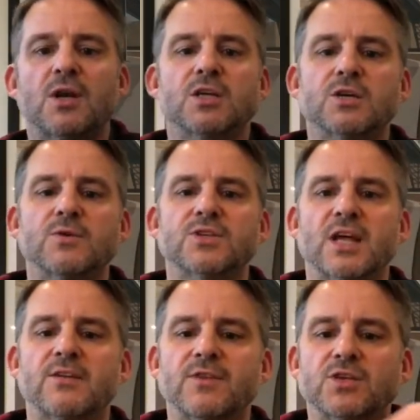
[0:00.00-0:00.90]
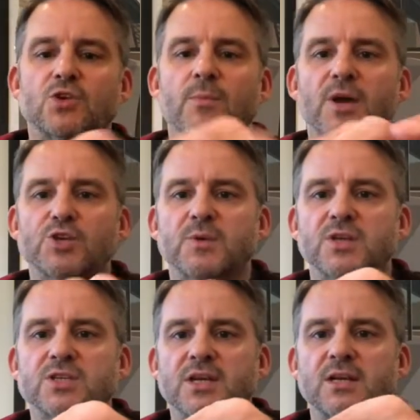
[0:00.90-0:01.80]
So instead of this top edge
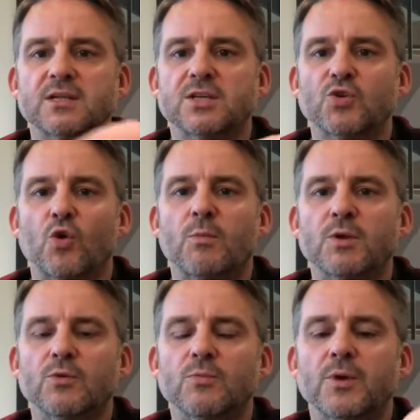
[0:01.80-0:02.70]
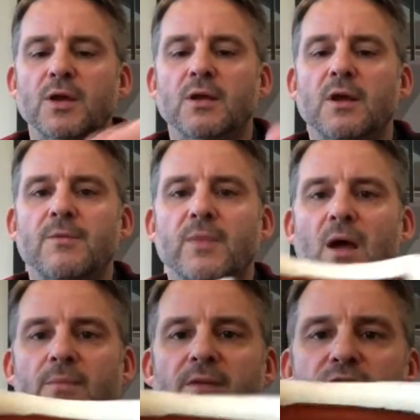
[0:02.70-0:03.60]
being sealed as it normally would be,
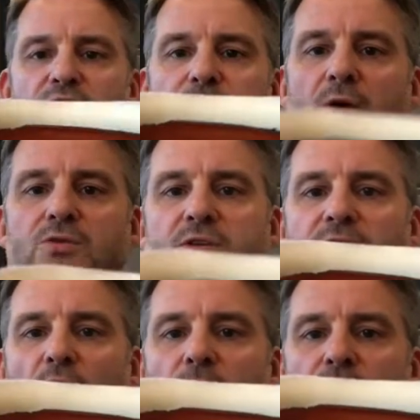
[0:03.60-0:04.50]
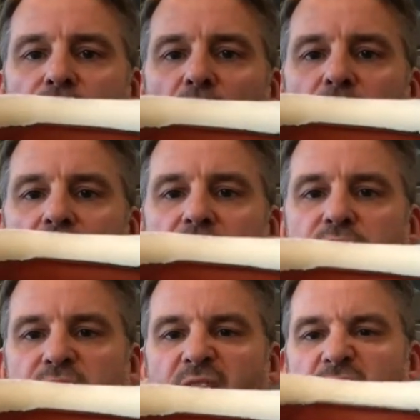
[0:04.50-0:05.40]
um, they've exposed the foam in the top edge,
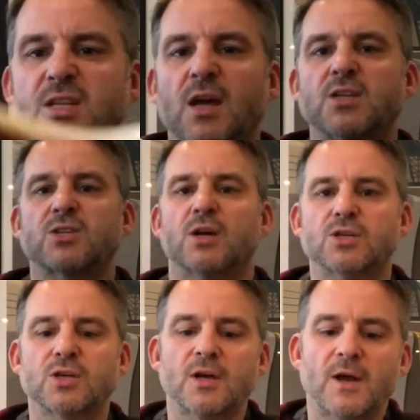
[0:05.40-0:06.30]
which I think is a nice touch.